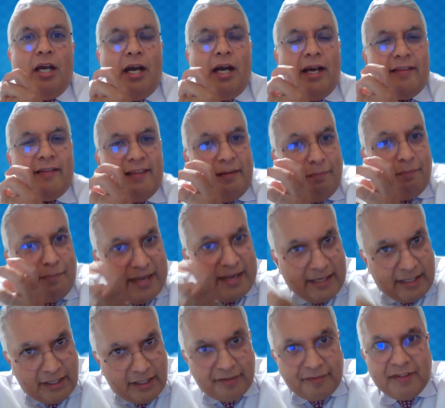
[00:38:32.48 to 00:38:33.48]
I think
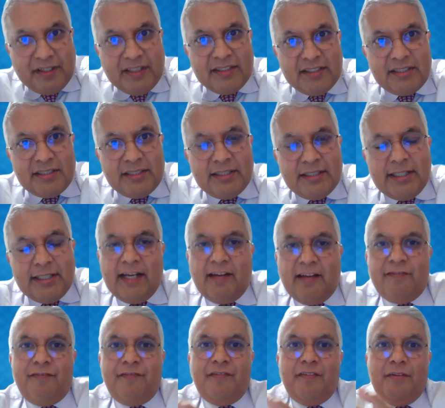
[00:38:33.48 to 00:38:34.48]
many of us
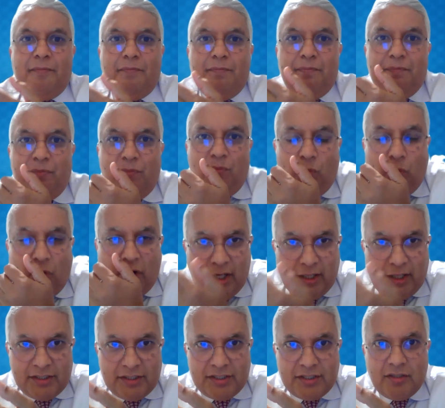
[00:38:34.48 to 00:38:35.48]
have
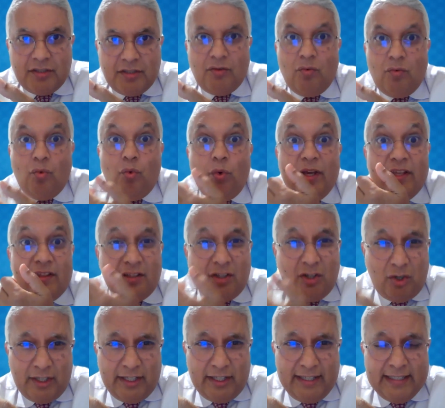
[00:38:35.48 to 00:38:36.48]
worked with
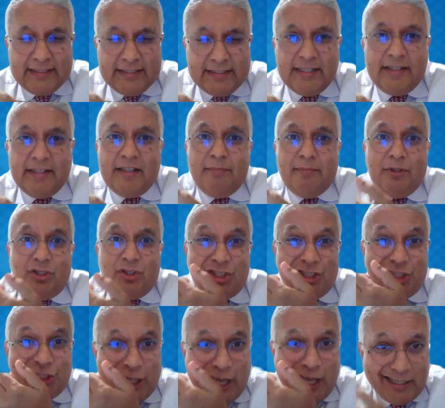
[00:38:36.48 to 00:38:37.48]
colleagues in the most
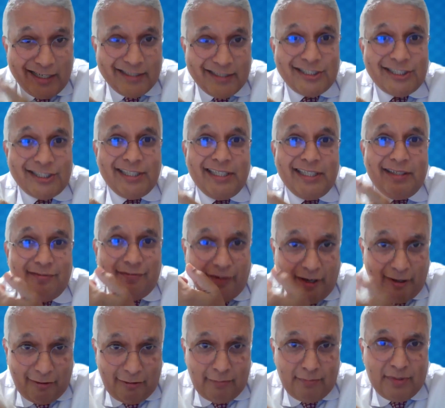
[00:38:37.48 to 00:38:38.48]
challenging
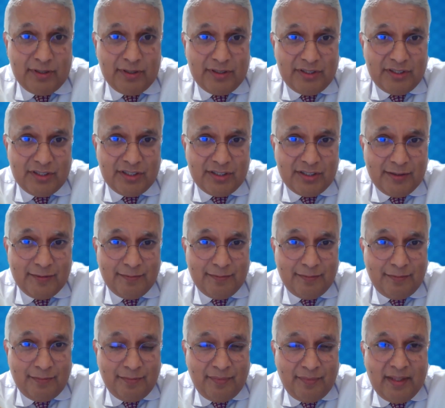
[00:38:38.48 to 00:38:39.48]
environments.
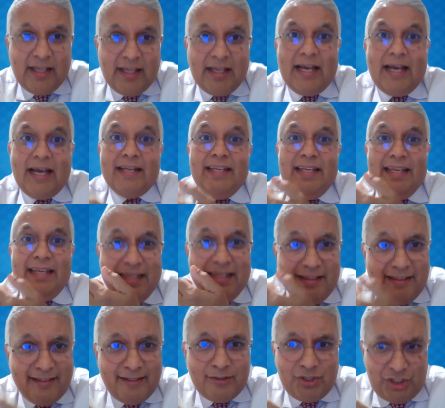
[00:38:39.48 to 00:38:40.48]
And
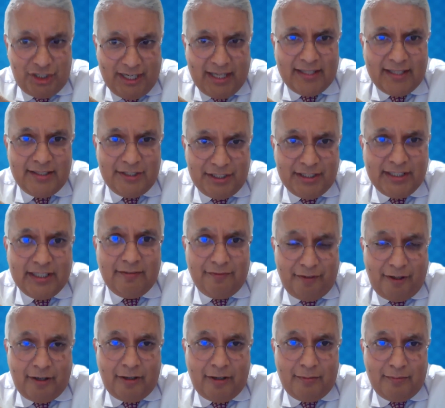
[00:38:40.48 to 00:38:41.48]
in those challenging
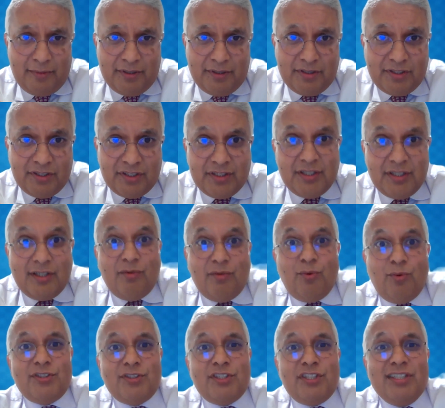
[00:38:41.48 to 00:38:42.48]
environments,
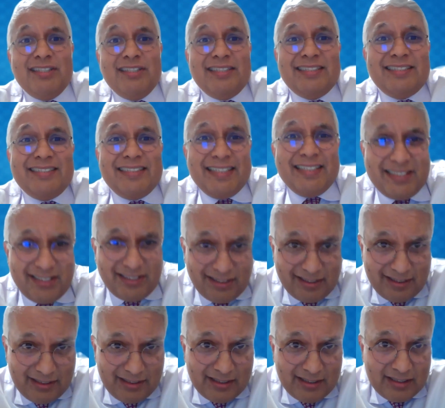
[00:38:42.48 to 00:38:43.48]
what's
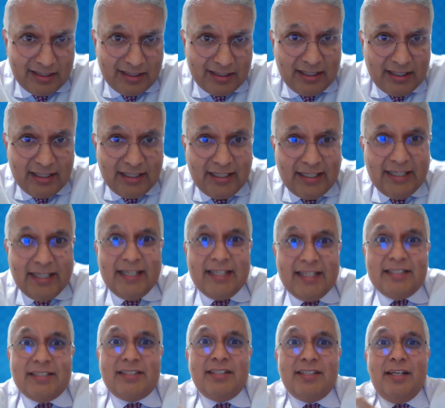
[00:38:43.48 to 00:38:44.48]
consistent
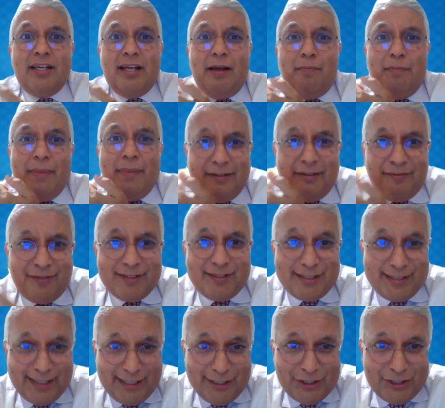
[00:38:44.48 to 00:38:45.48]
is a
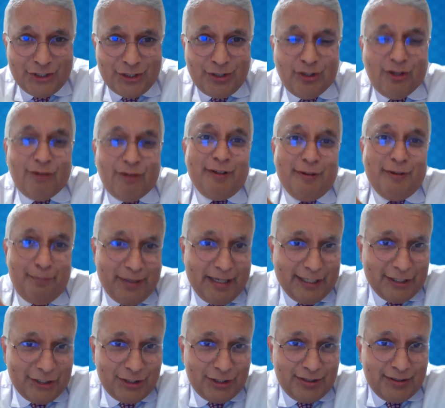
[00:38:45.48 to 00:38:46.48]
manifestation of
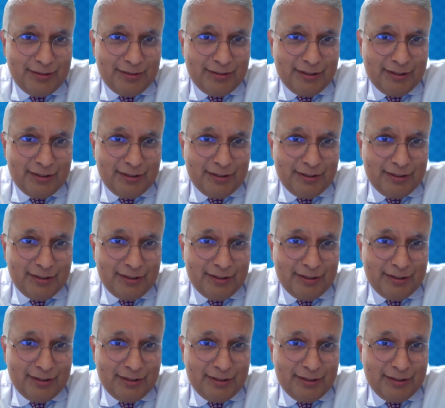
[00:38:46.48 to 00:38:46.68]
compassion.